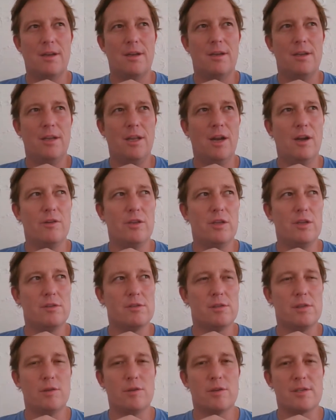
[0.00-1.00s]

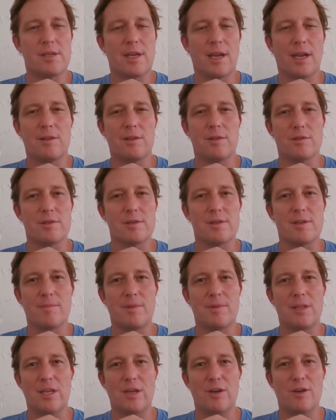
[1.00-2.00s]
use lunar cycles or
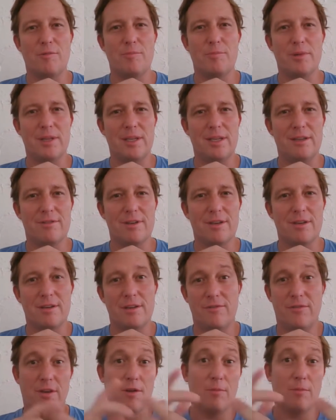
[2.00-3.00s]
something that you don't believe in.
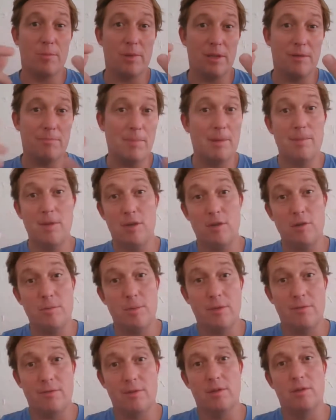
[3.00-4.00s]
If you don't believe, maybe you do
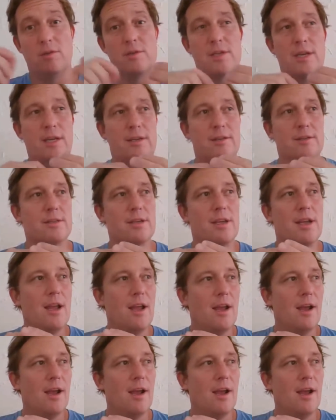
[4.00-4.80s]
believe in lunar cycles.